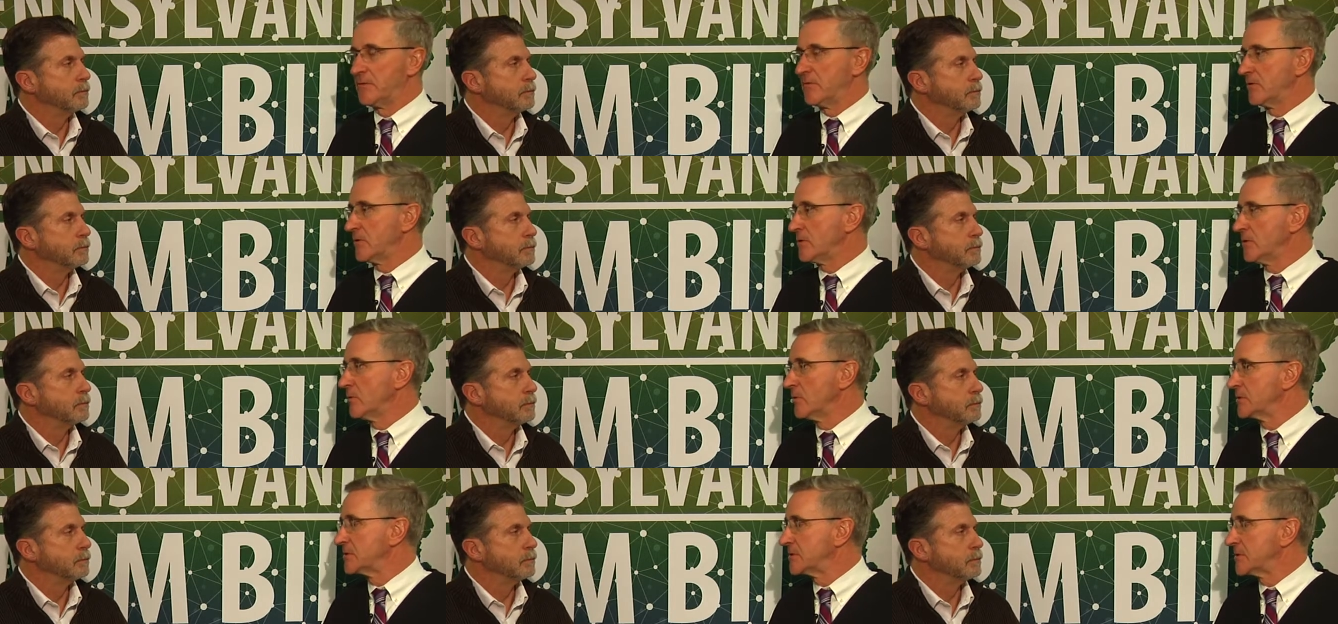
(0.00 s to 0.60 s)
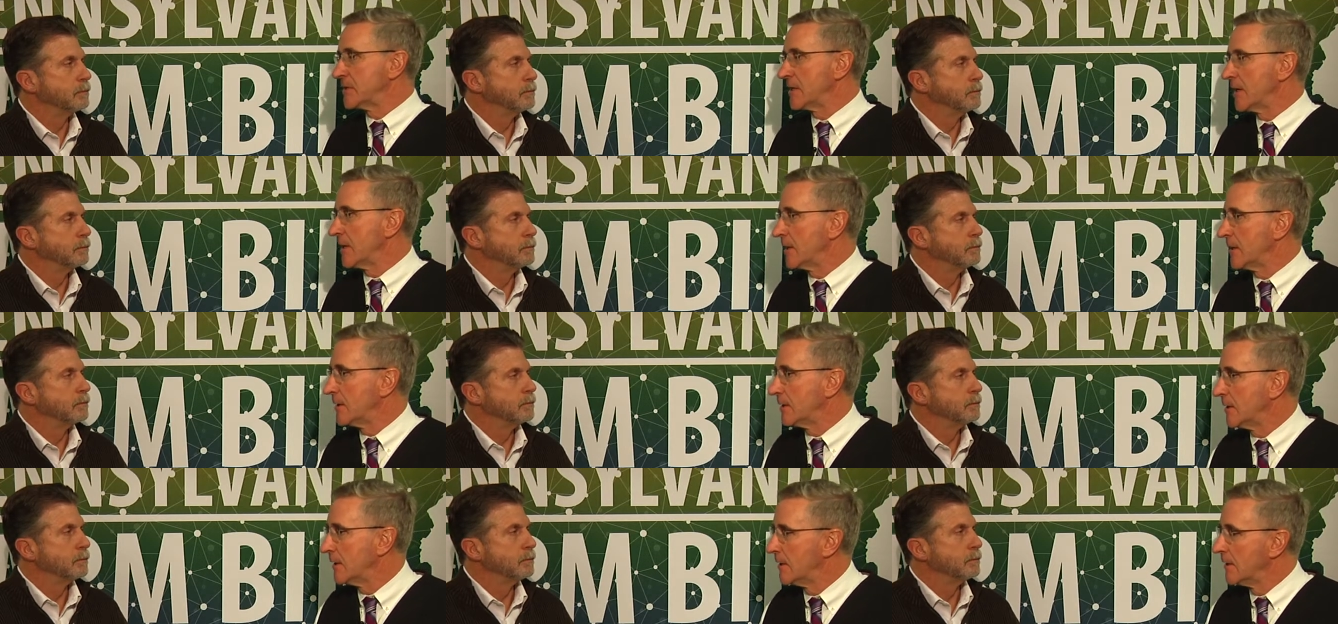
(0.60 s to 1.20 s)
Speaker 1: of the
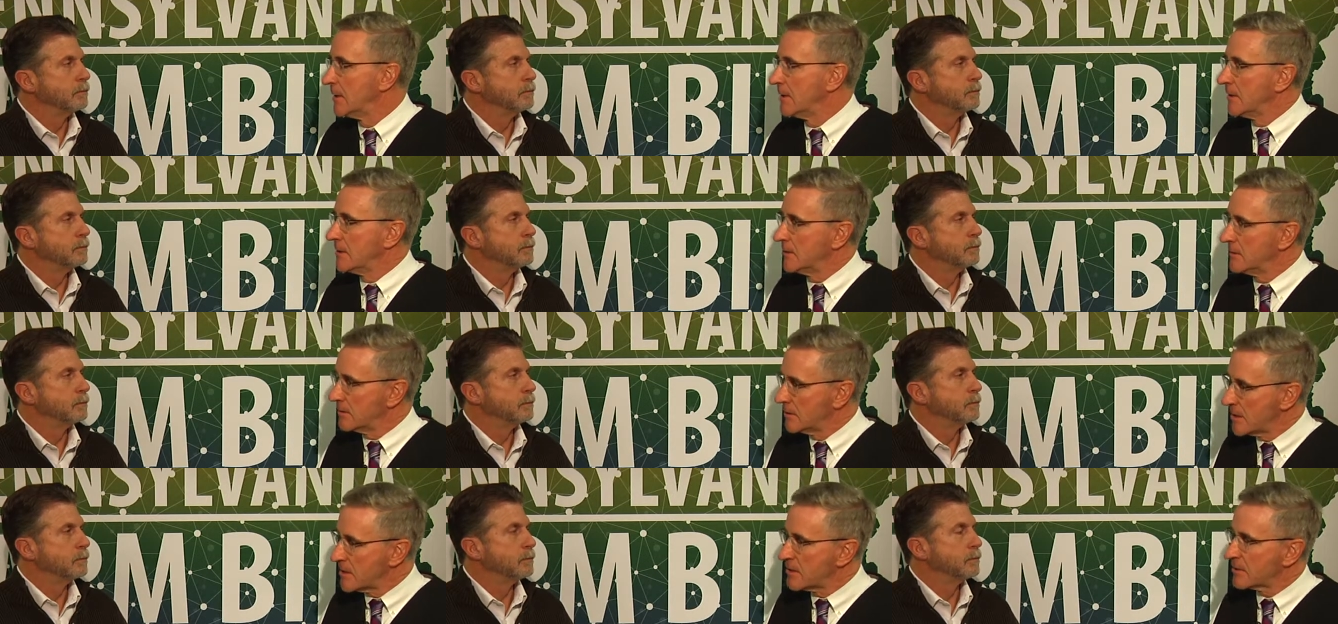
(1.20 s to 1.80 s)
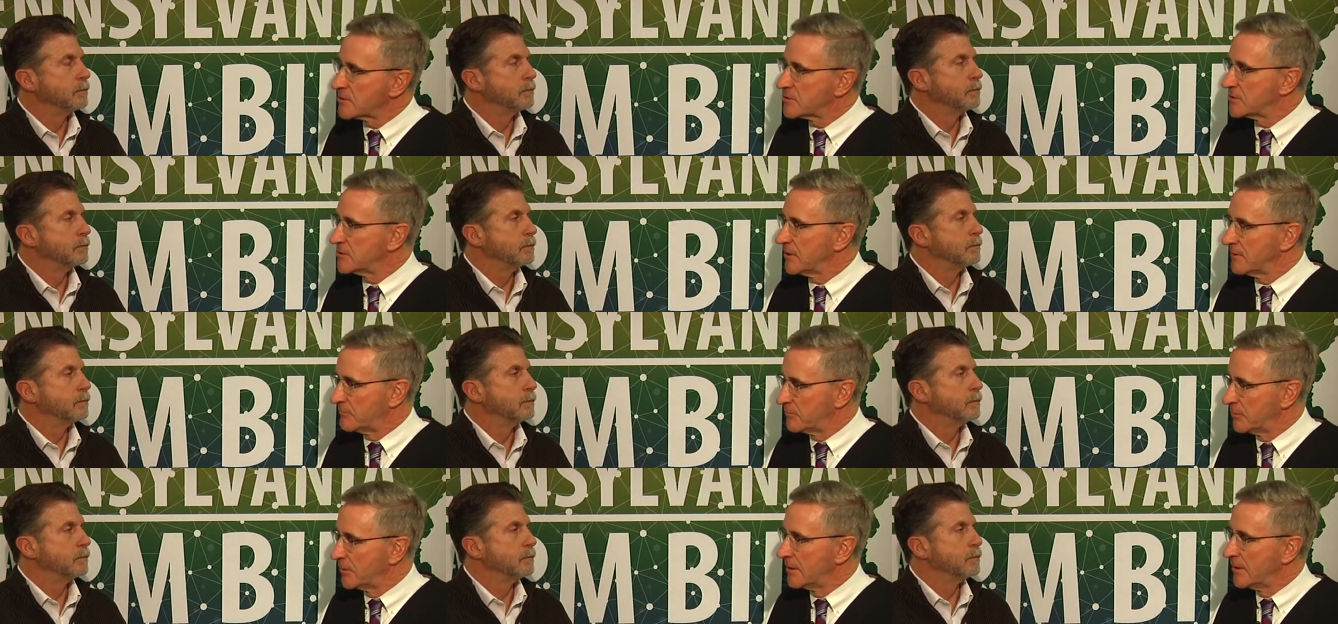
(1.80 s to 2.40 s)
USDA
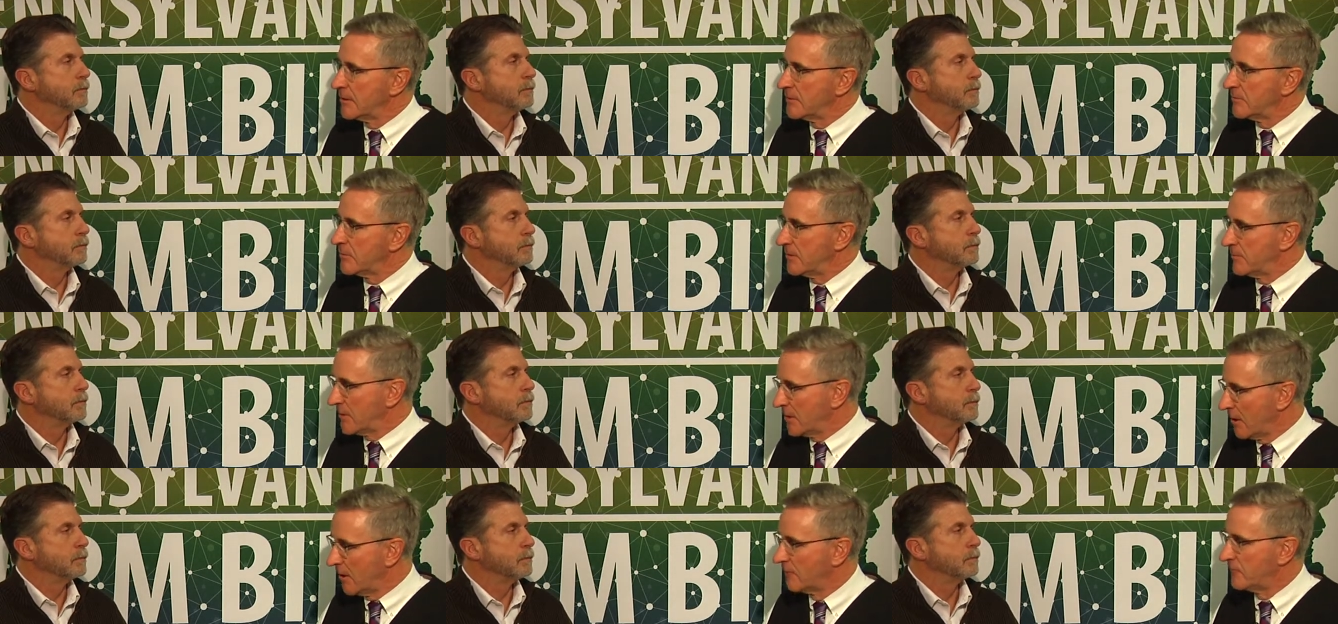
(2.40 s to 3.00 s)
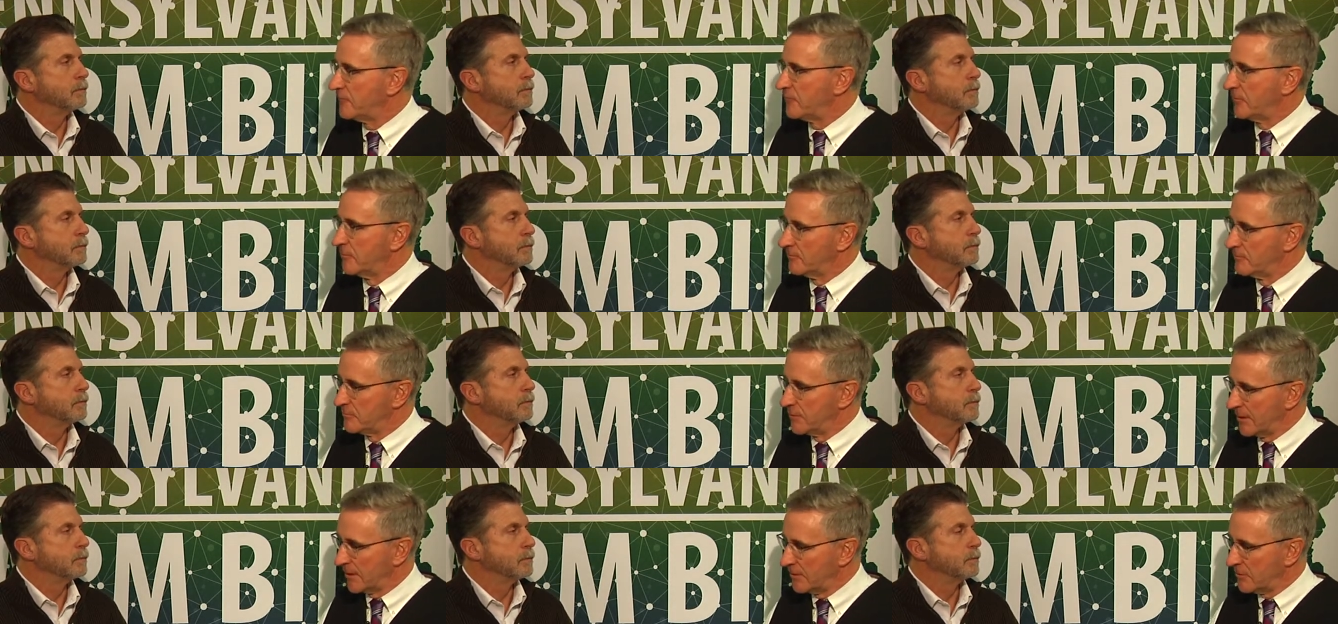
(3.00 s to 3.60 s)
leadership, they've been helpful,
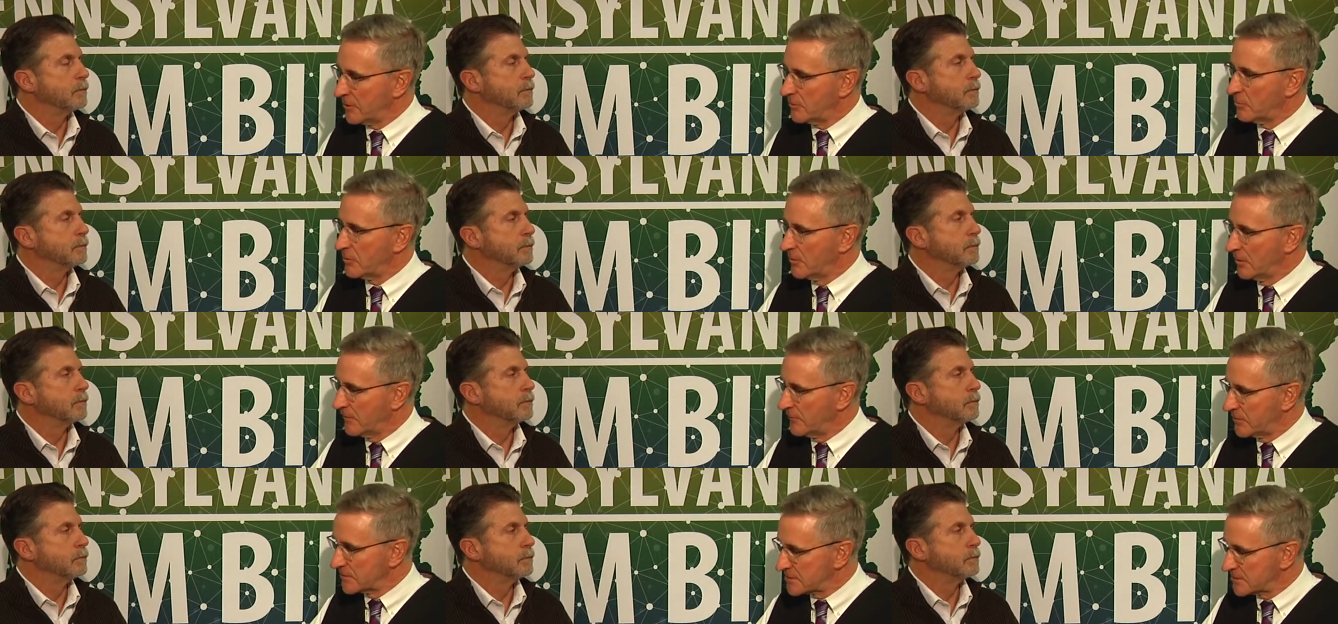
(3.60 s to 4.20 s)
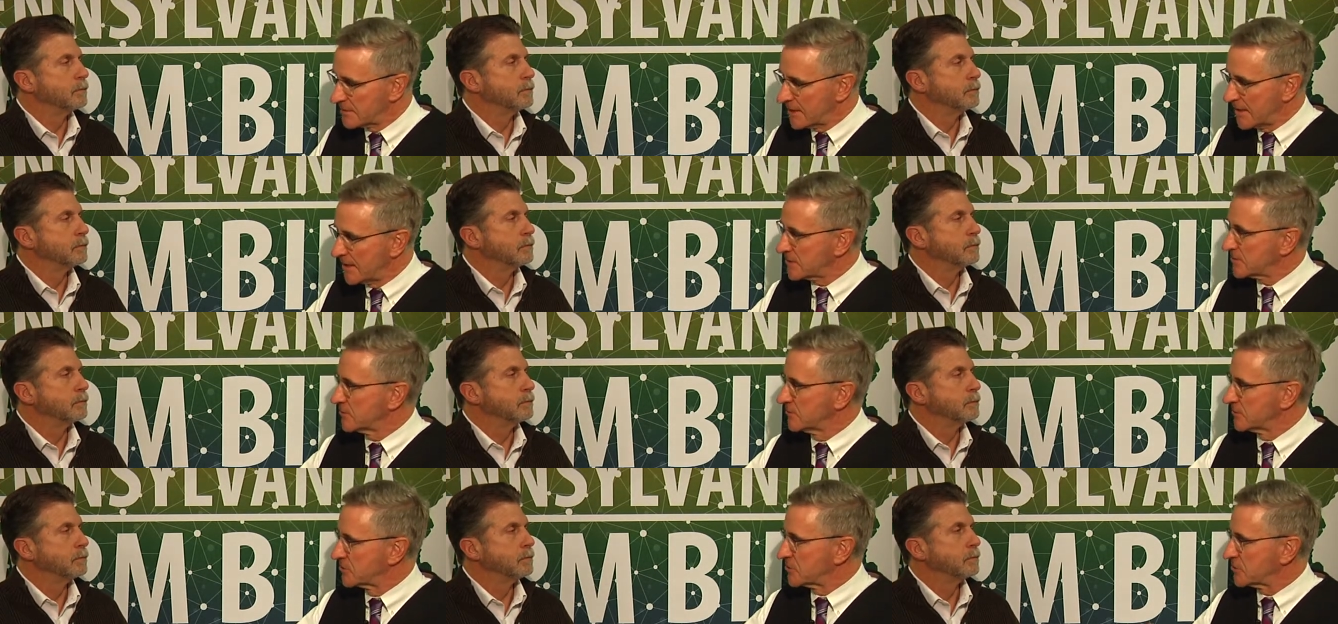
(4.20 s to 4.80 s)
but I think we don't have this
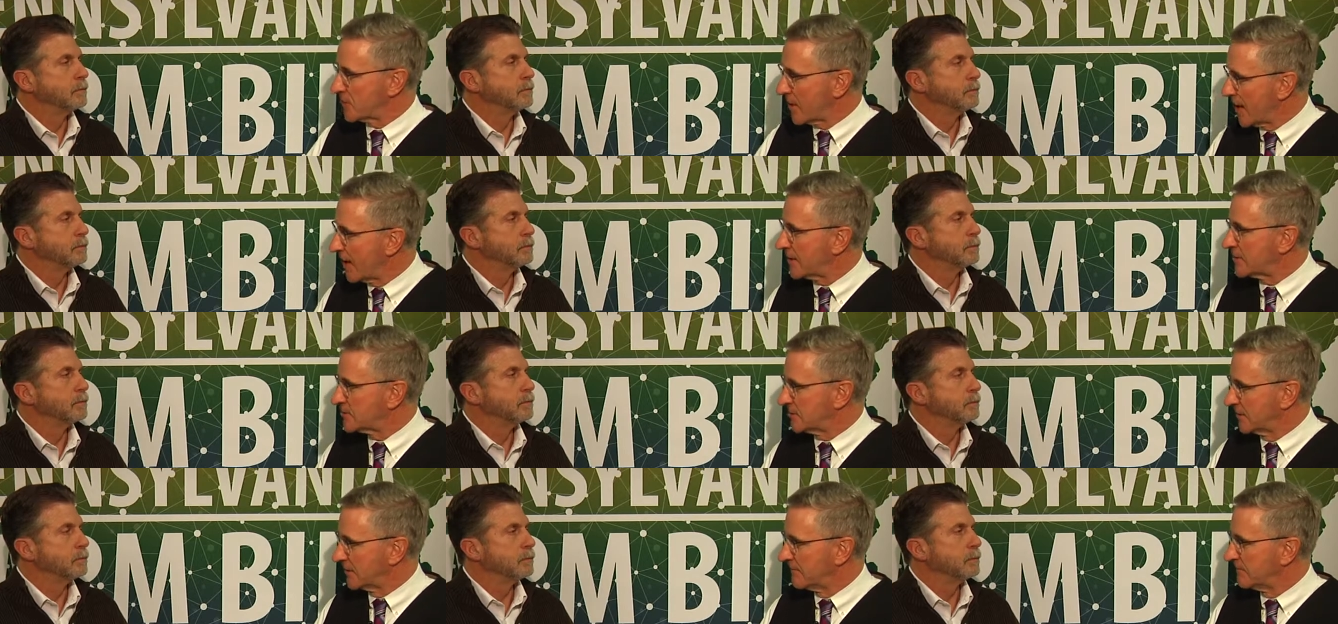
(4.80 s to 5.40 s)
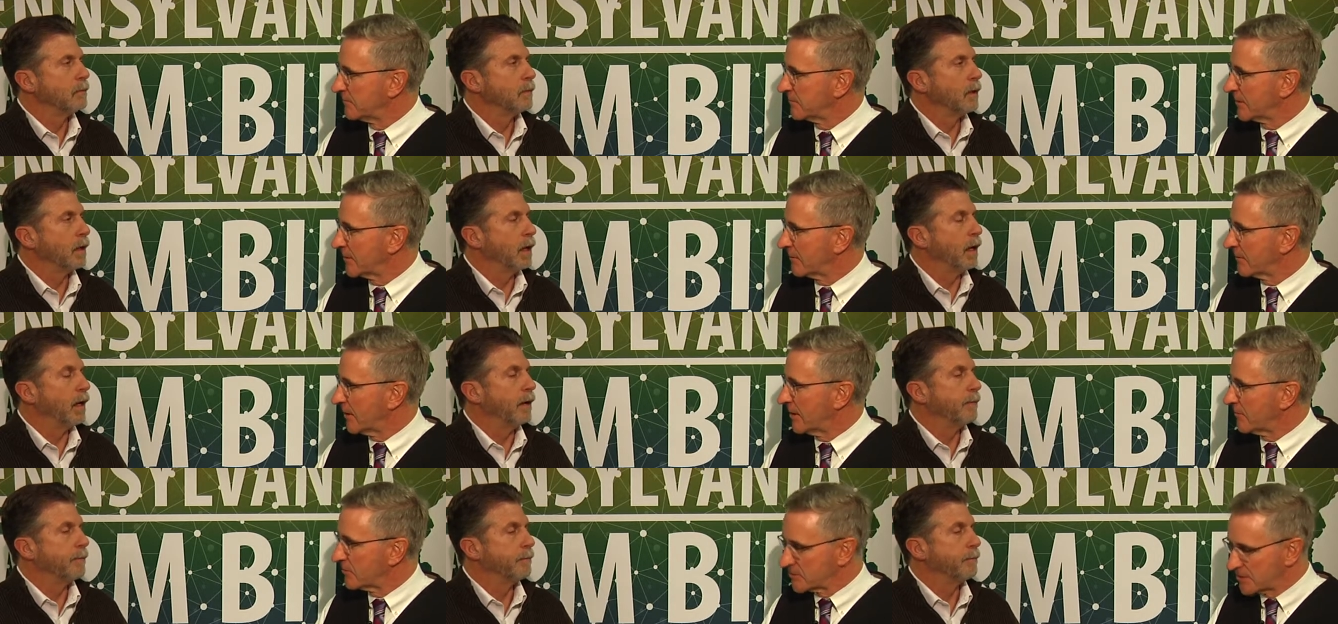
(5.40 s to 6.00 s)
national strategy, right?